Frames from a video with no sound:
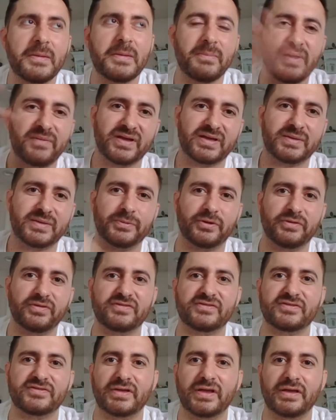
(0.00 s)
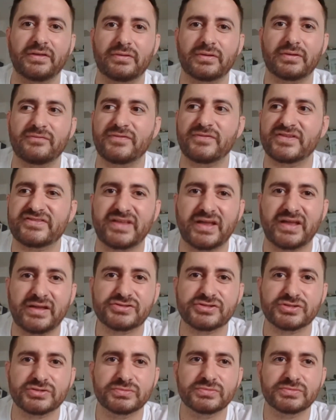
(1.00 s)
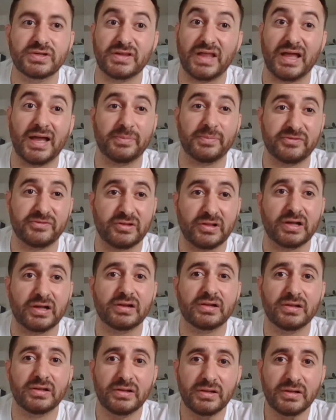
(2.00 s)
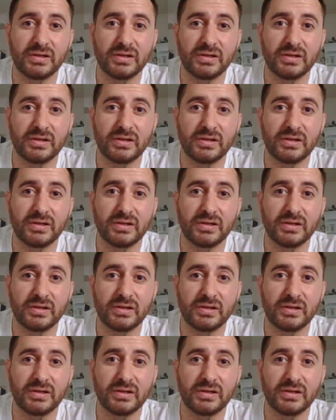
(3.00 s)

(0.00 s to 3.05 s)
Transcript: maybe I can put all this together and fix that issue. And that happens a lot.